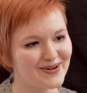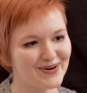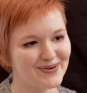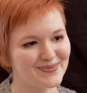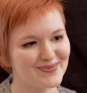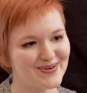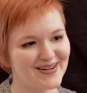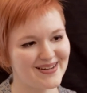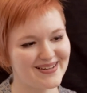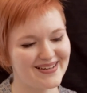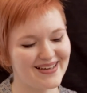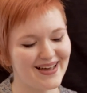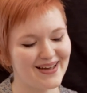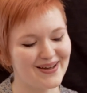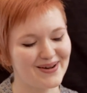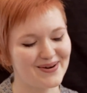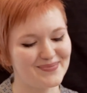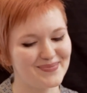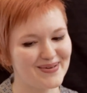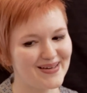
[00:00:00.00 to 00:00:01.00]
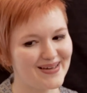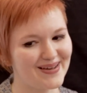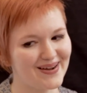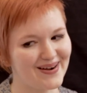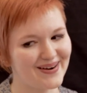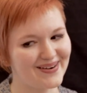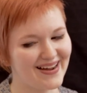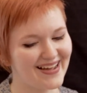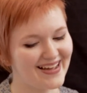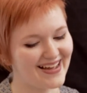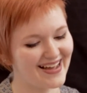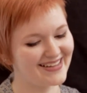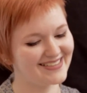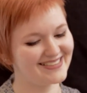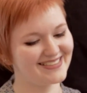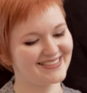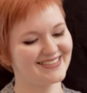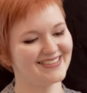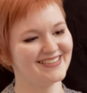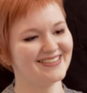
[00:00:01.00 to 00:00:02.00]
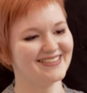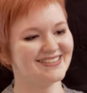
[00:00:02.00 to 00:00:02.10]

Kobrah, Kobrah.